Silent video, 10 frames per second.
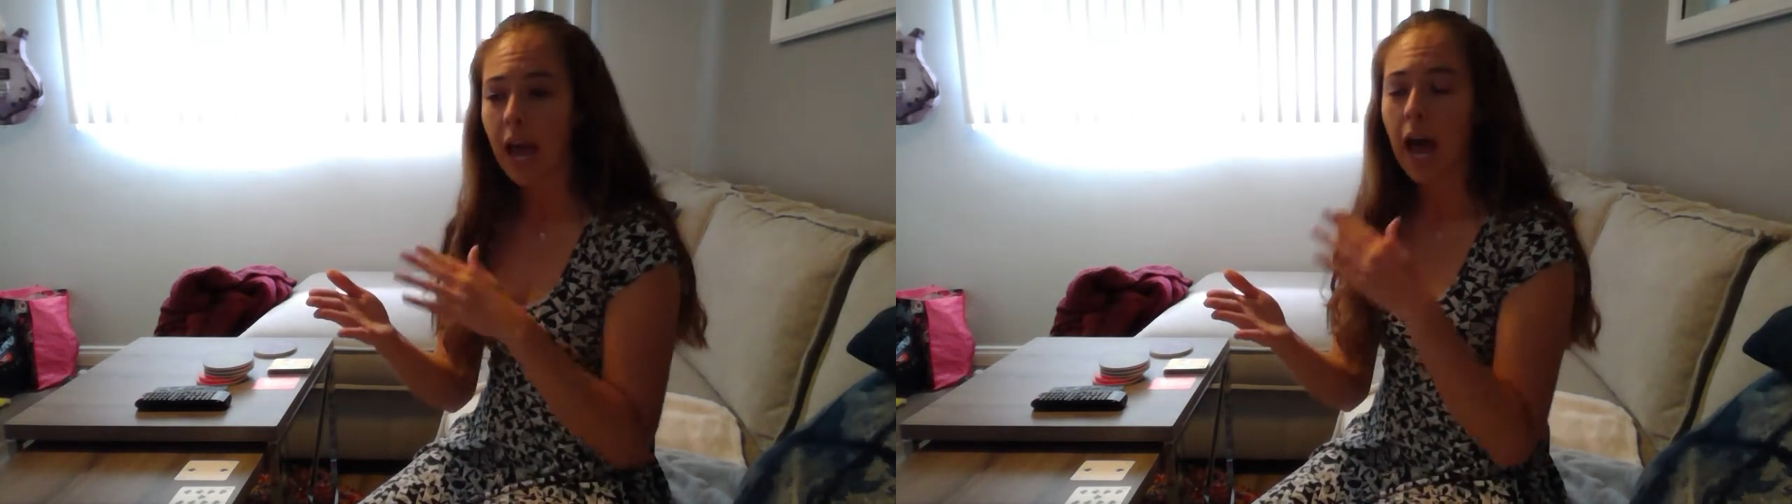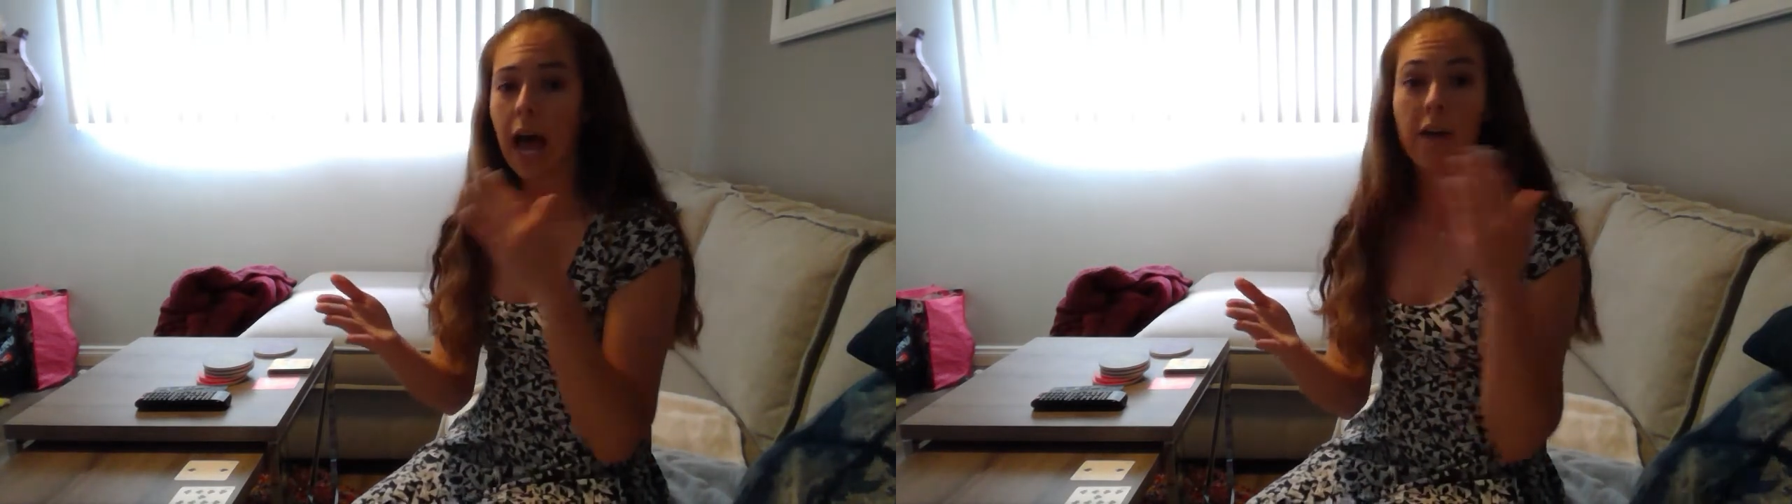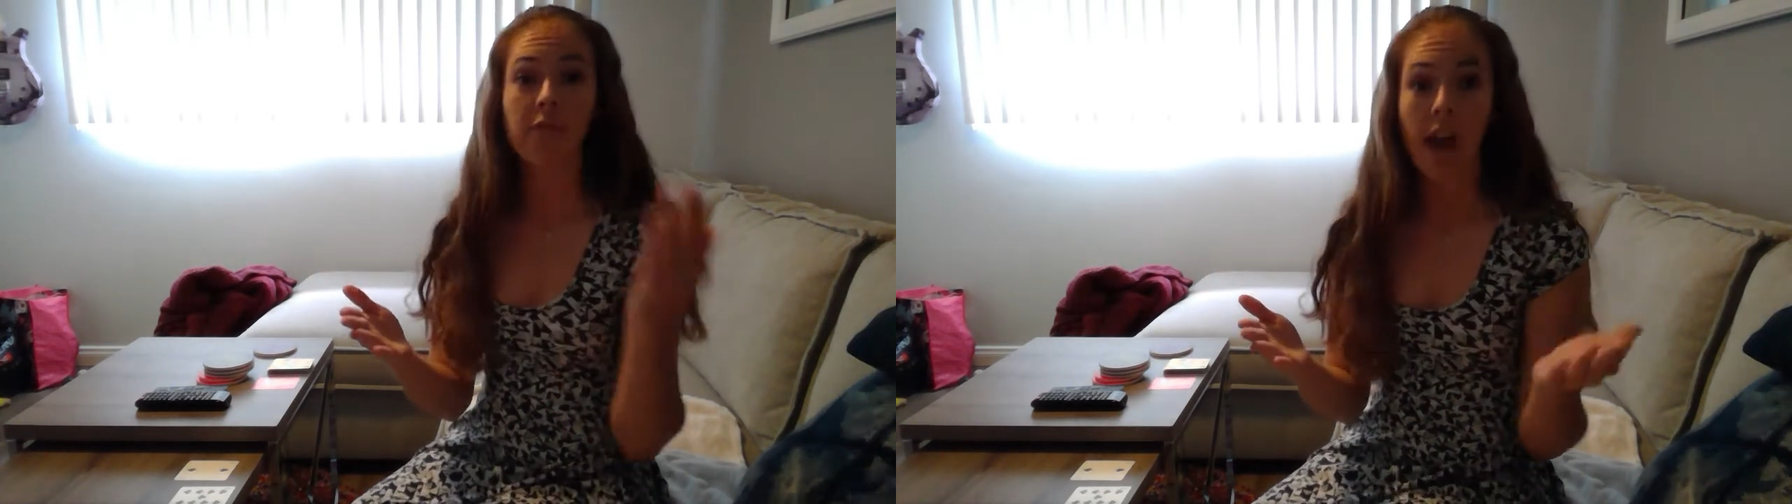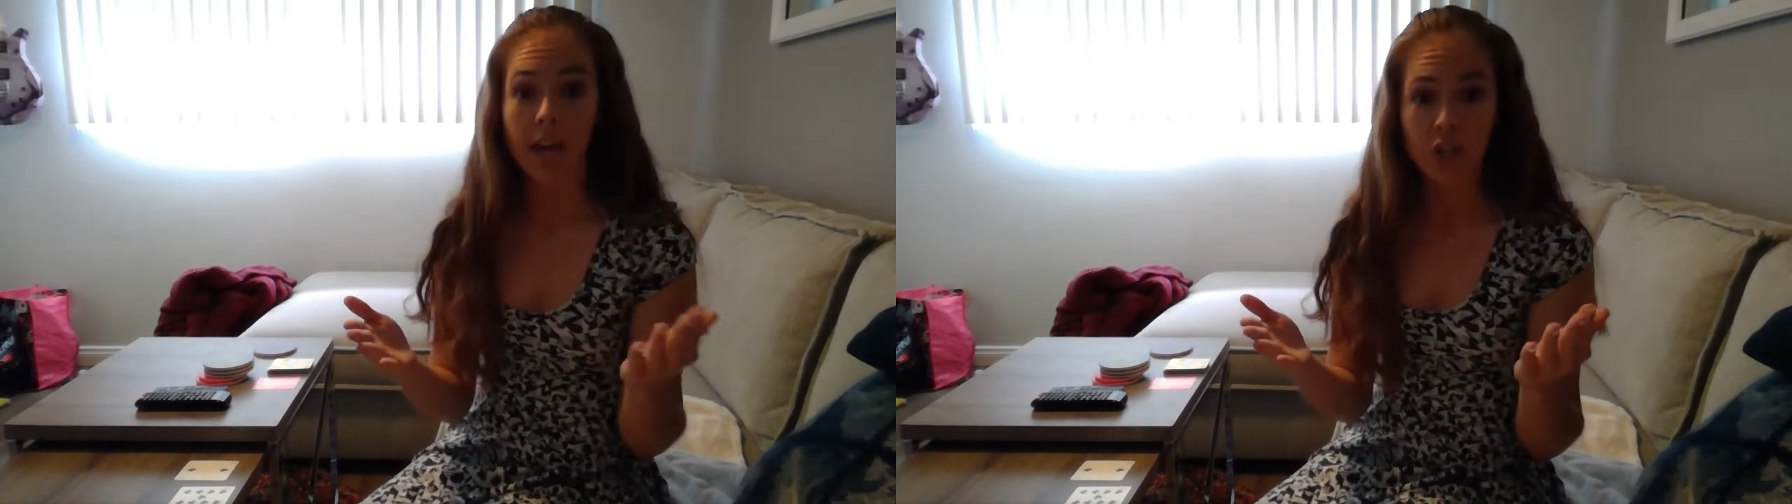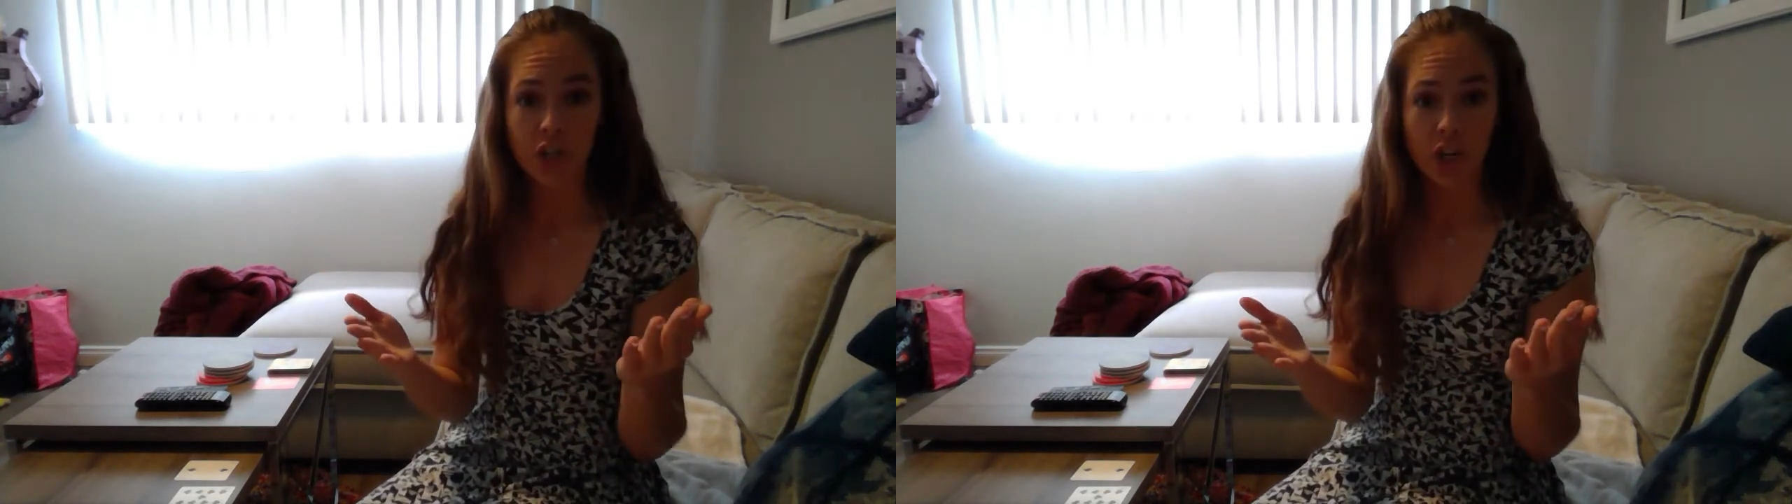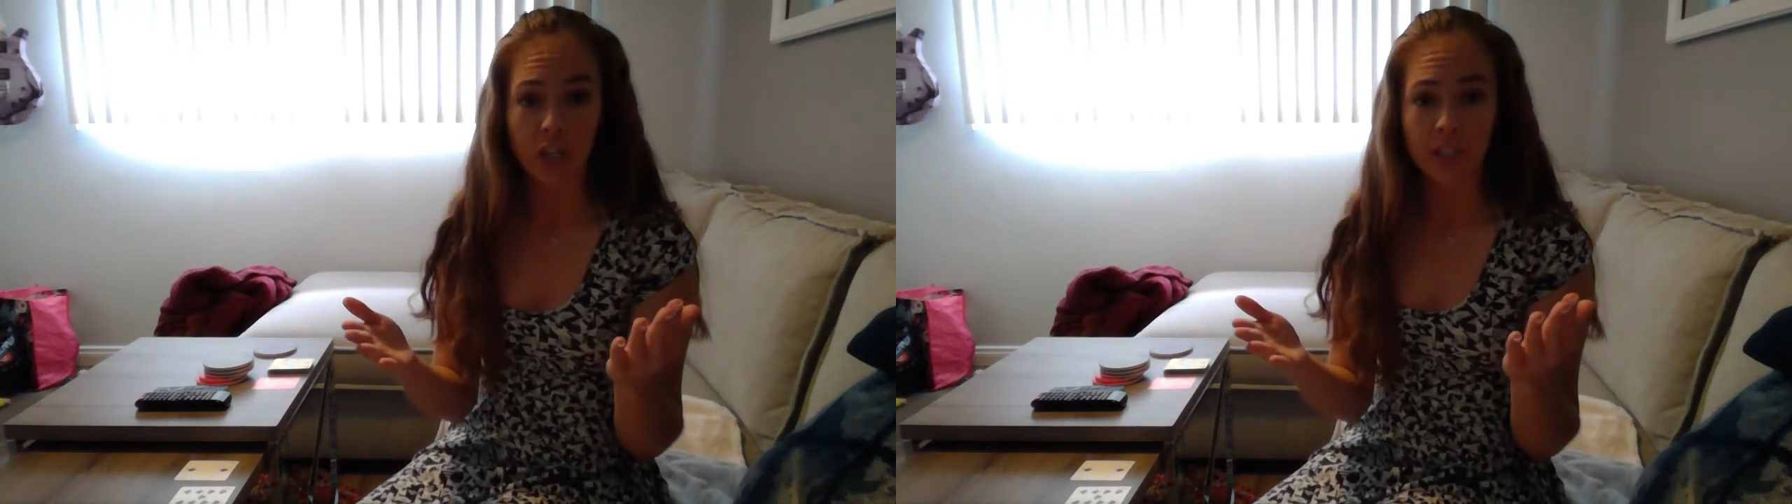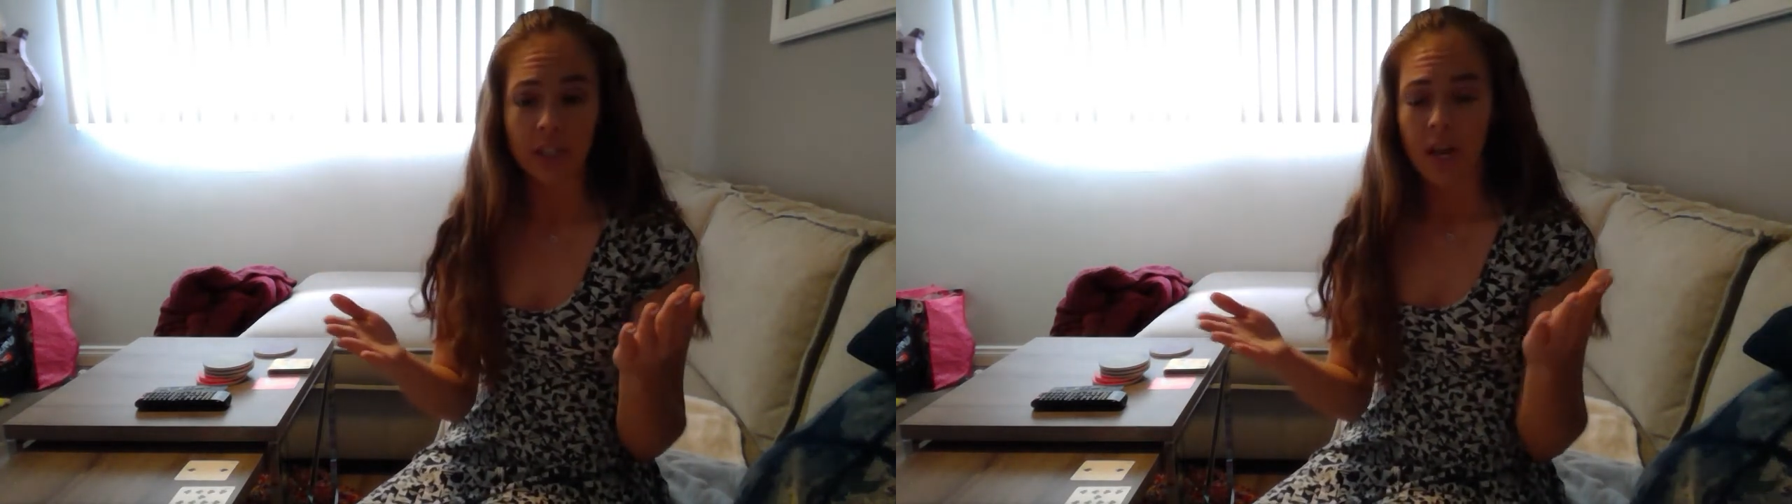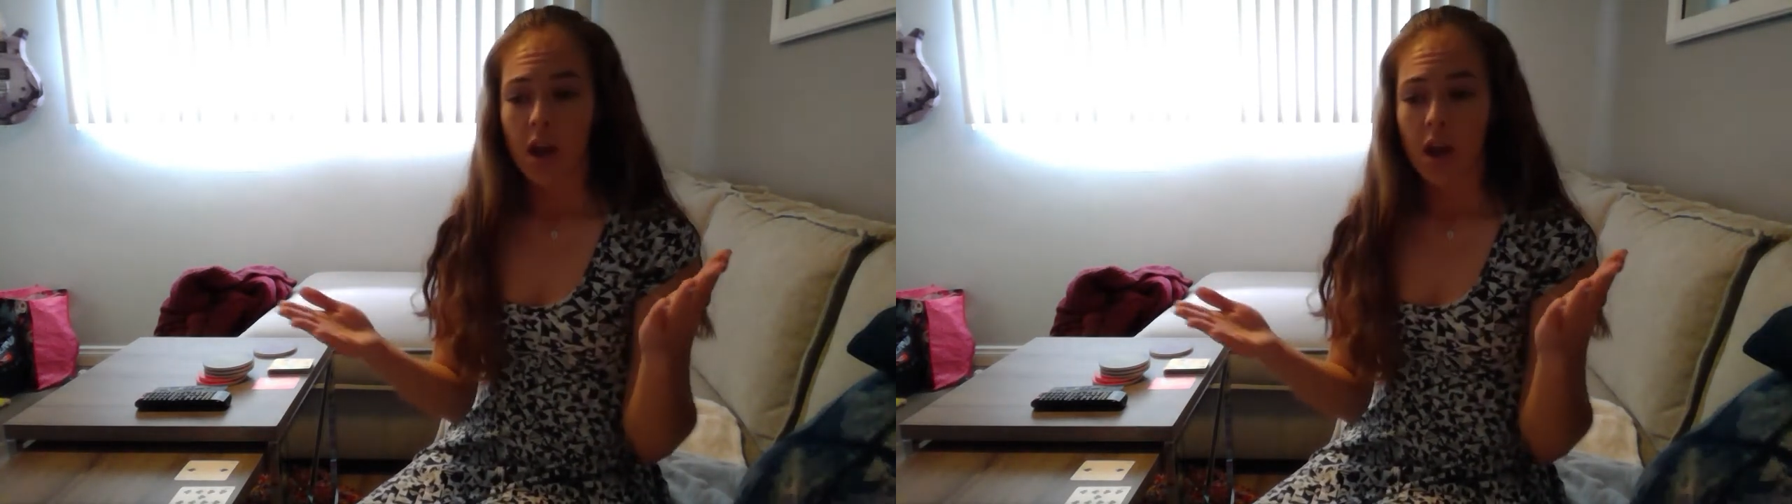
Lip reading: I have 9 shirts,